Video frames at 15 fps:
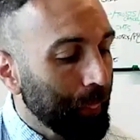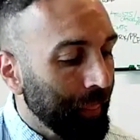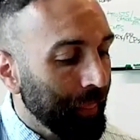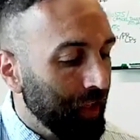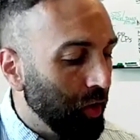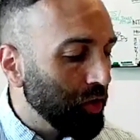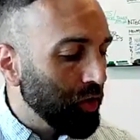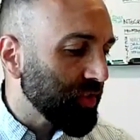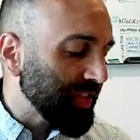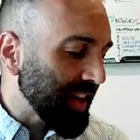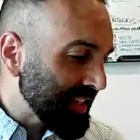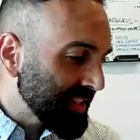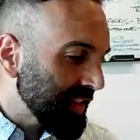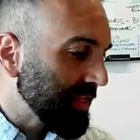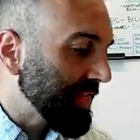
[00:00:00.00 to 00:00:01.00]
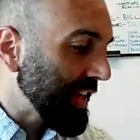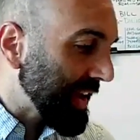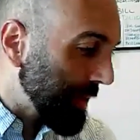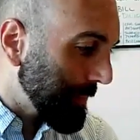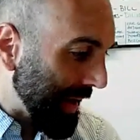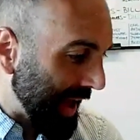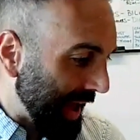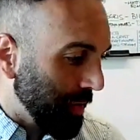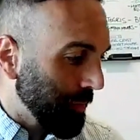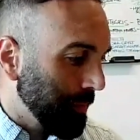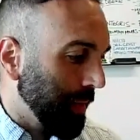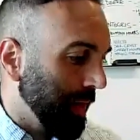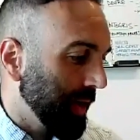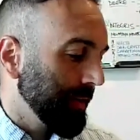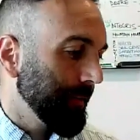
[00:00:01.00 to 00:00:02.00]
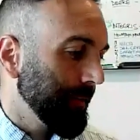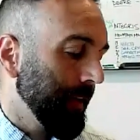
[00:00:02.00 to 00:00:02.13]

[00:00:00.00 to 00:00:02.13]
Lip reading: those are things to think about, but